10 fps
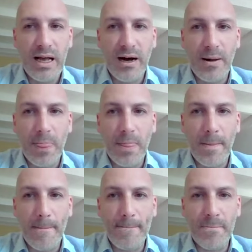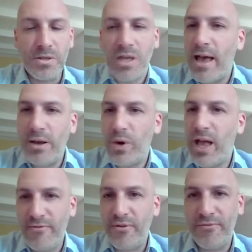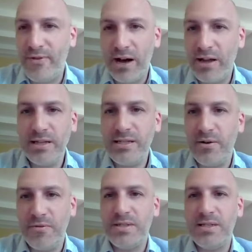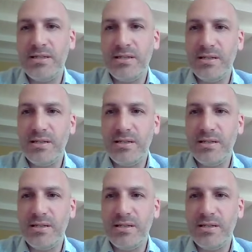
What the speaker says: And we have a variety of cities.